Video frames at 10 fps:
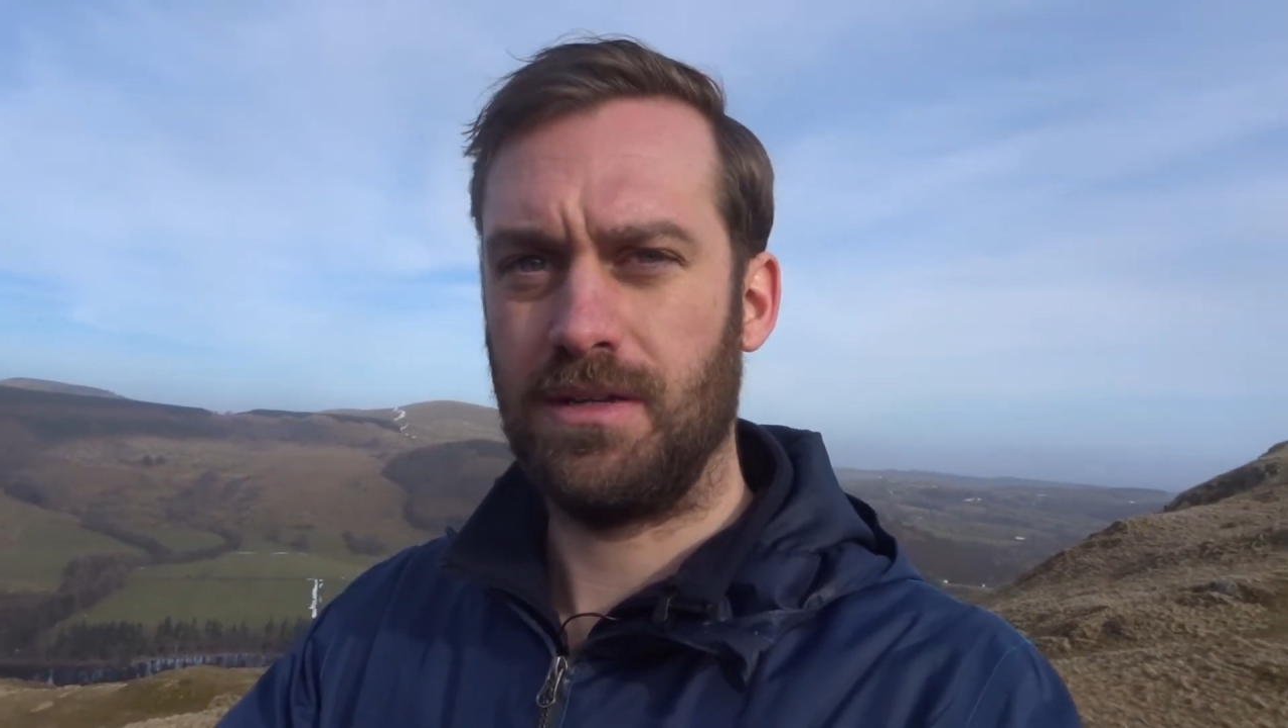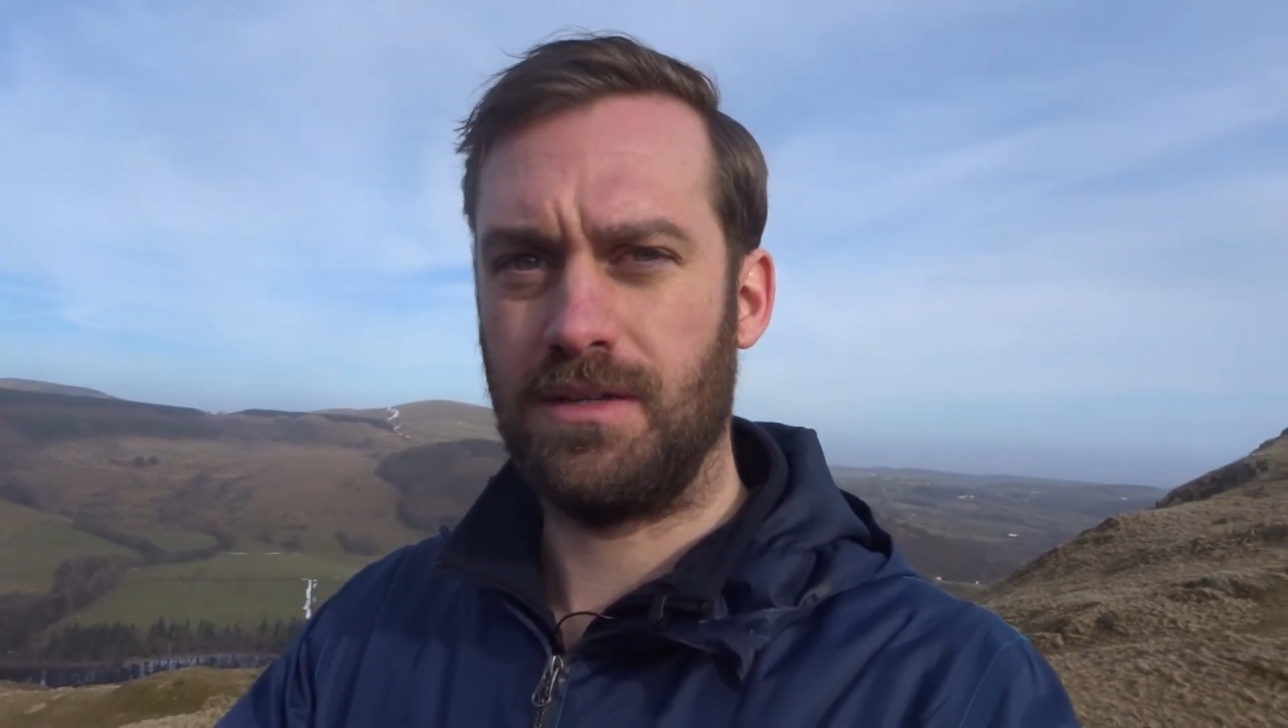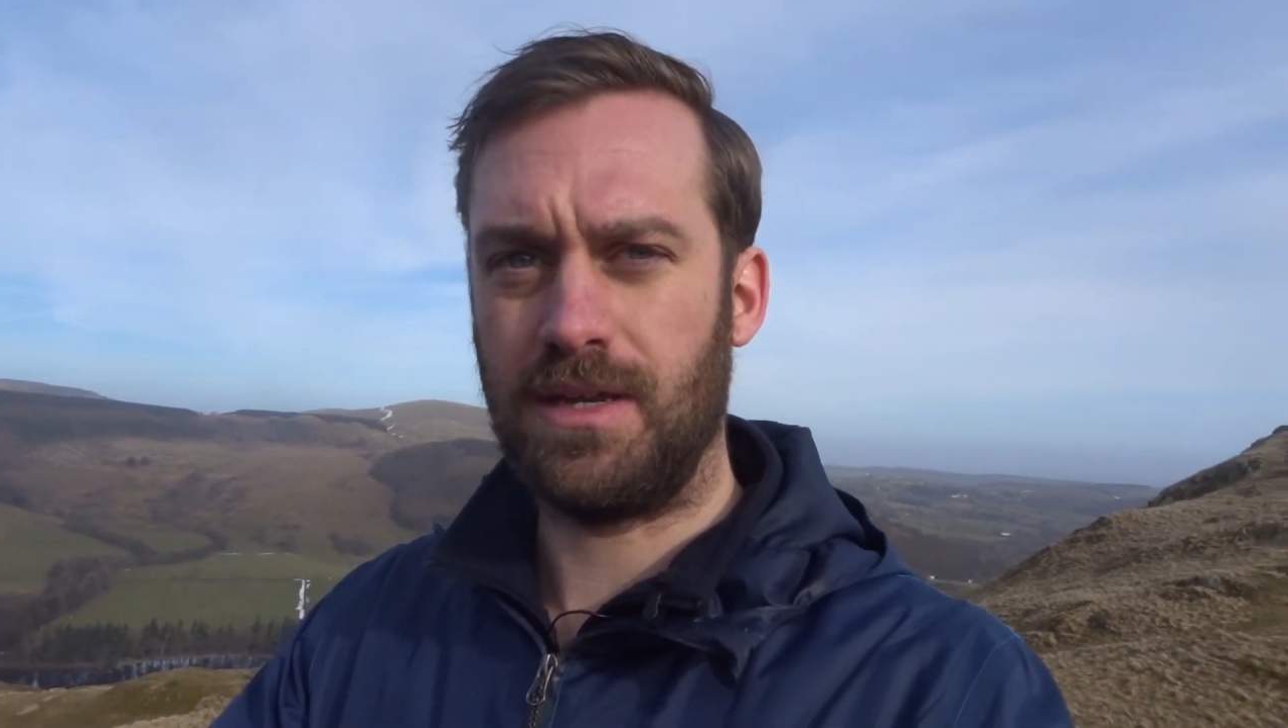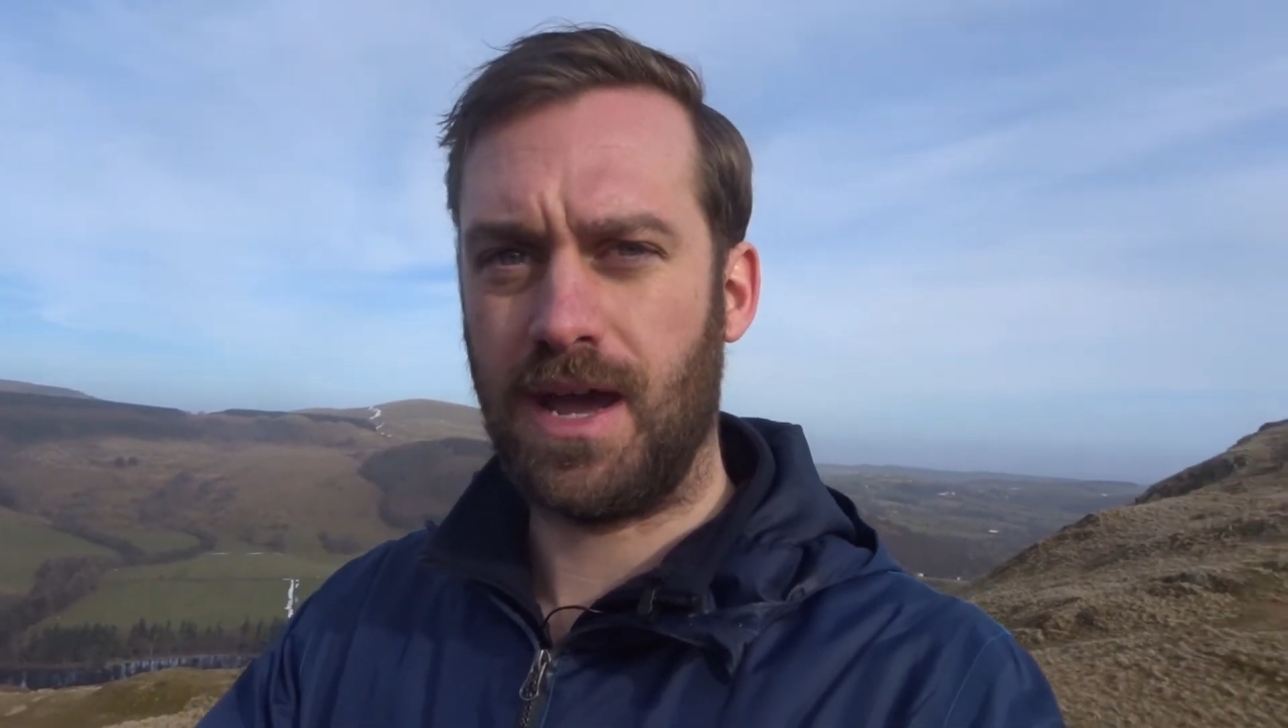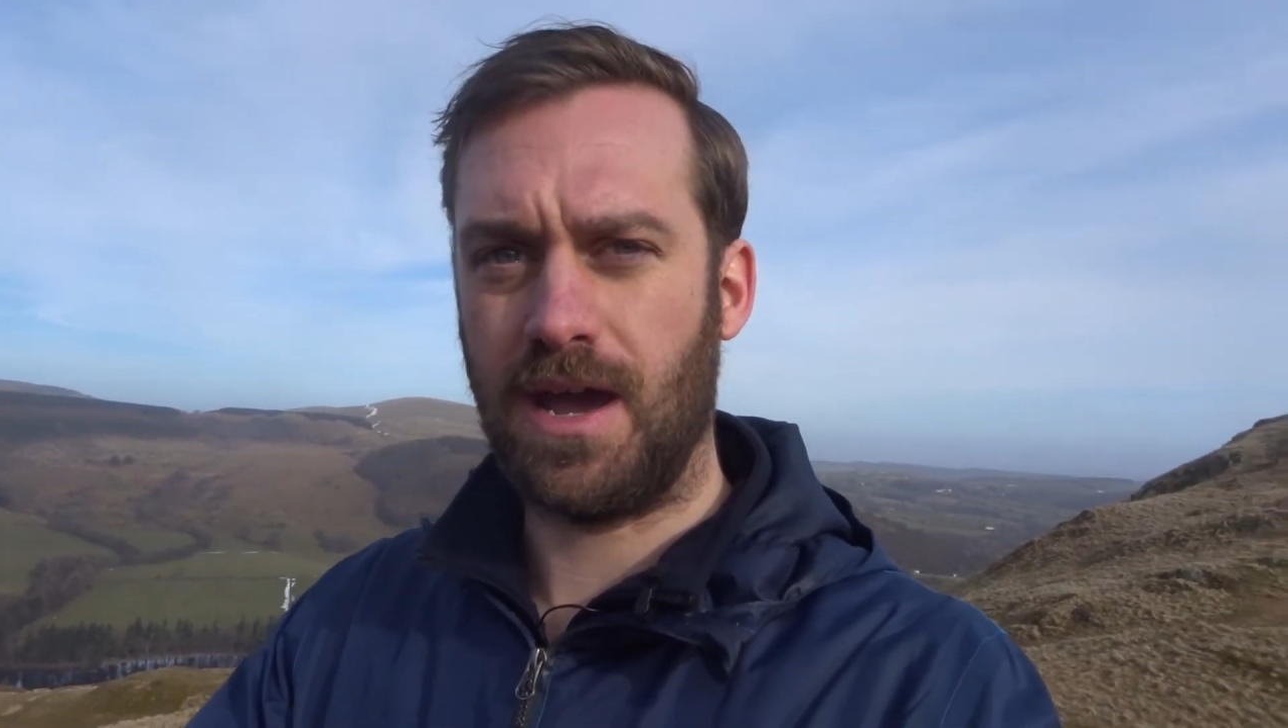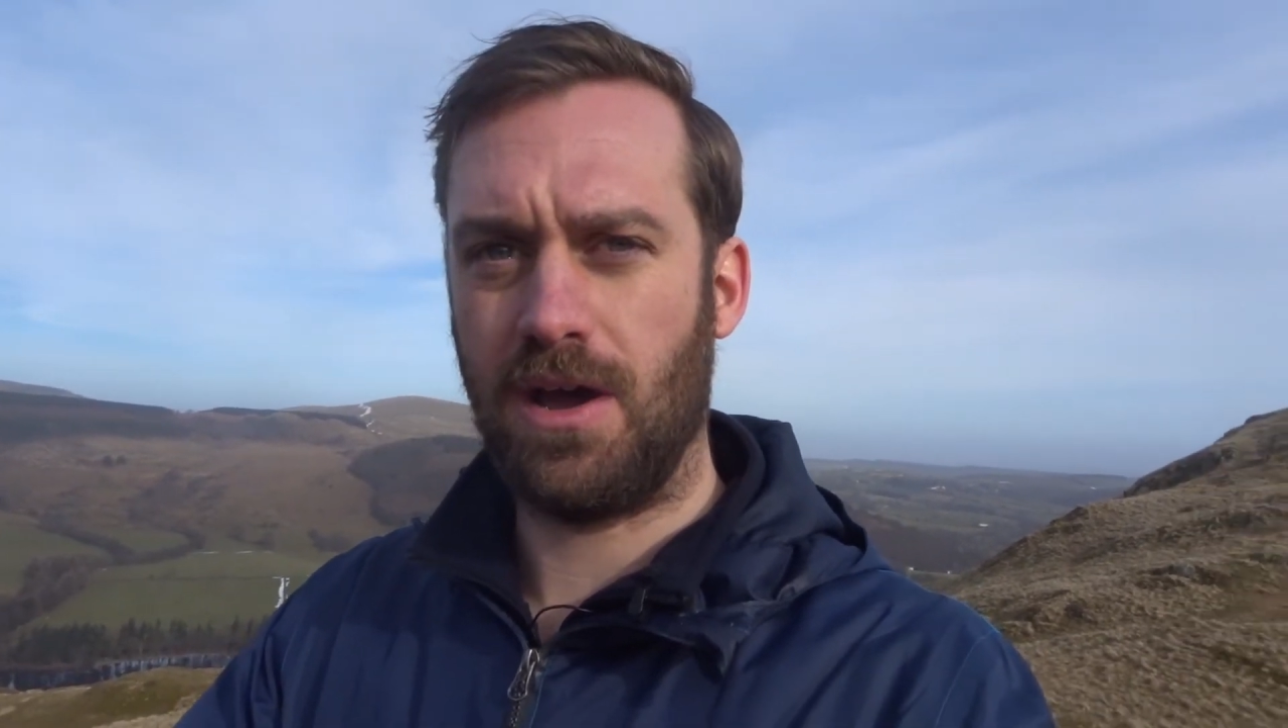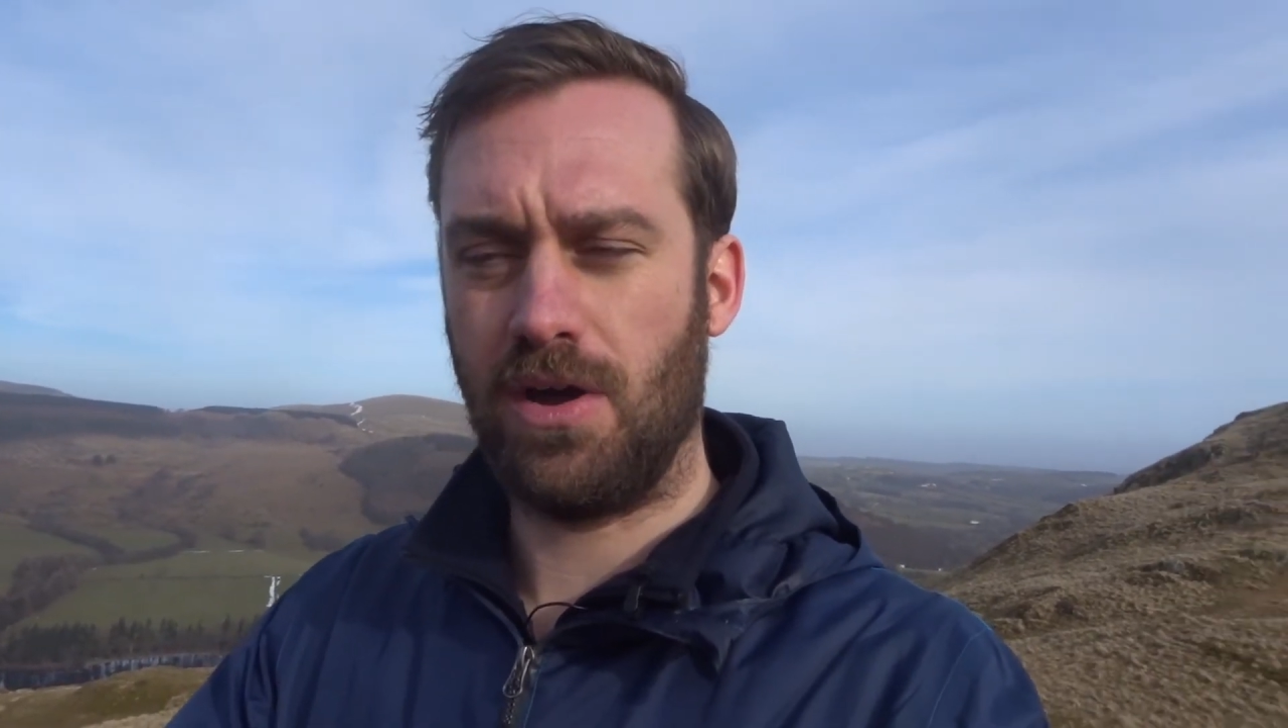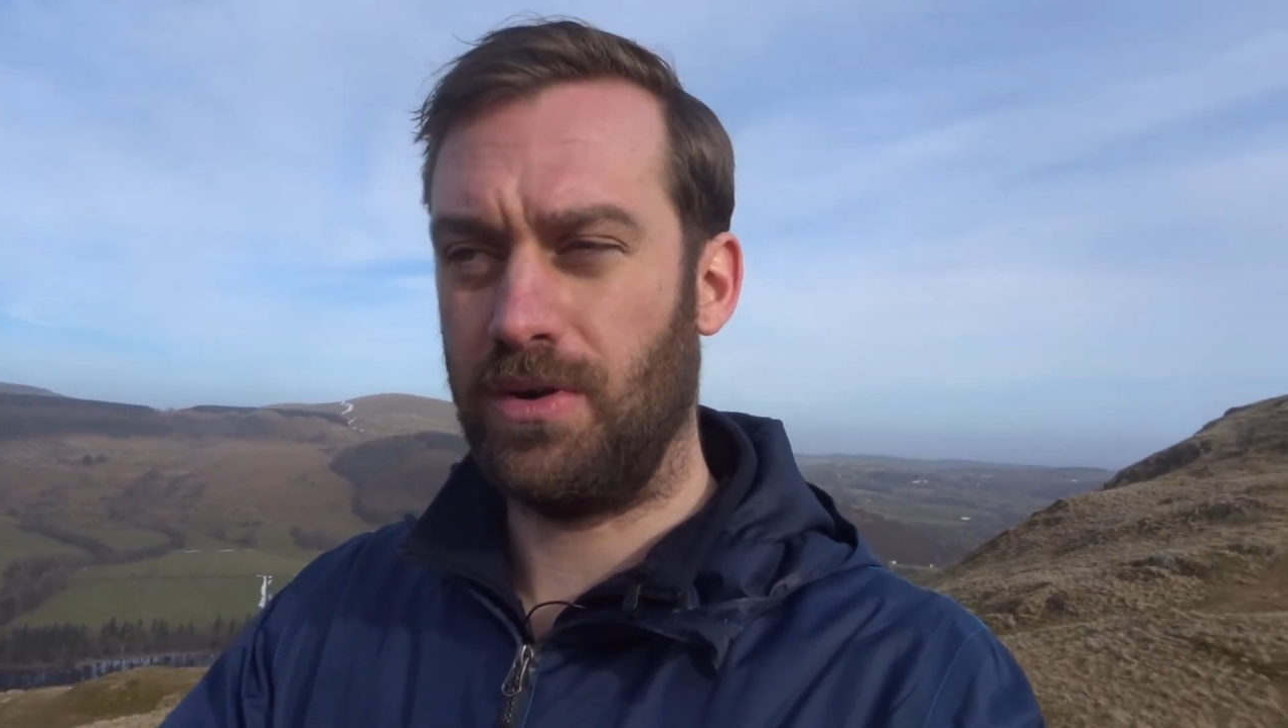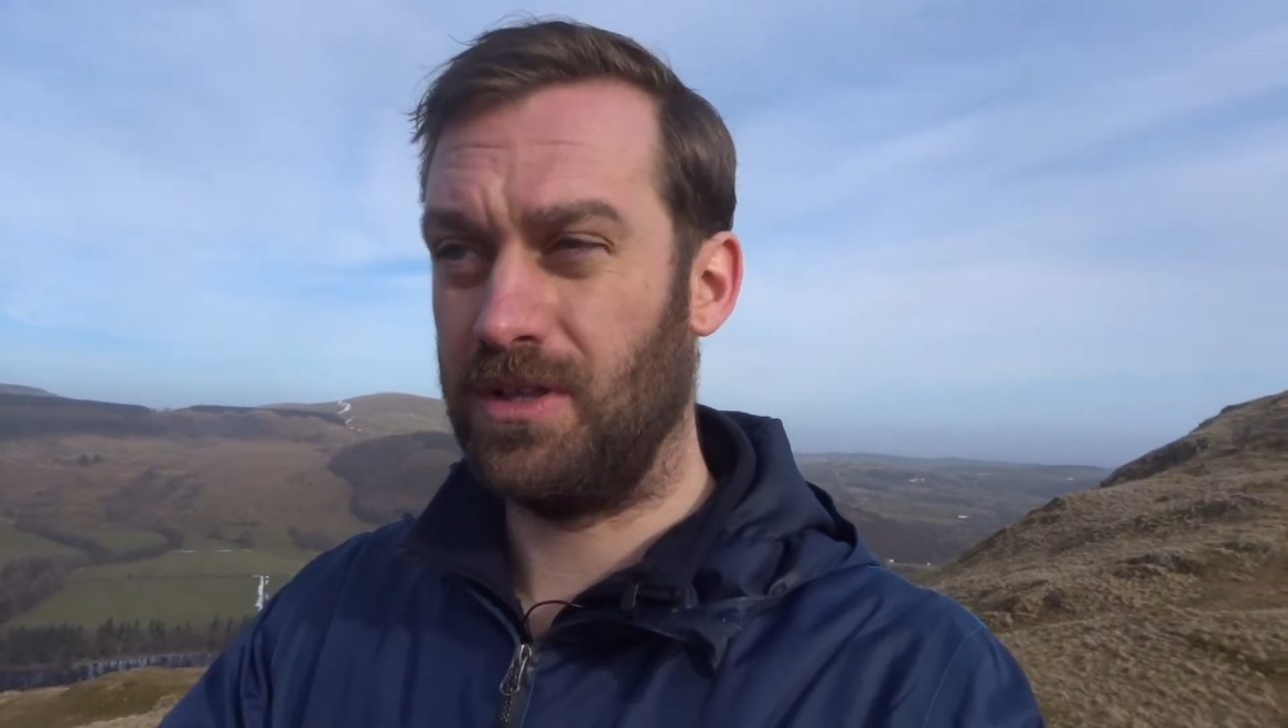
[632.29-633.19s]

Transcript: down